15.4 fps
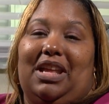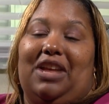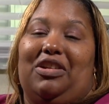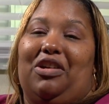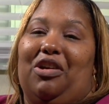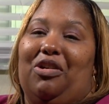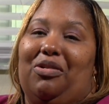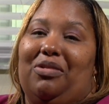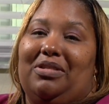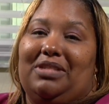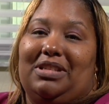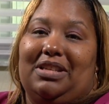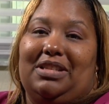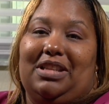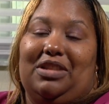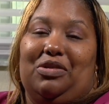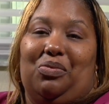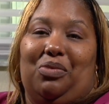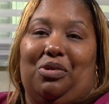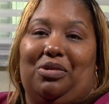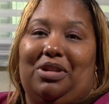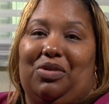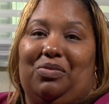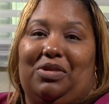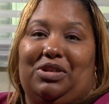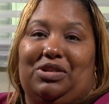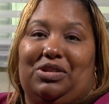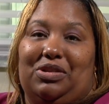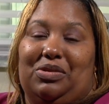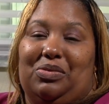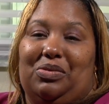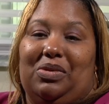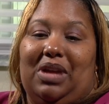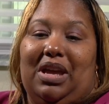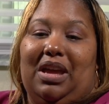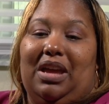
encourage us in the work that we do.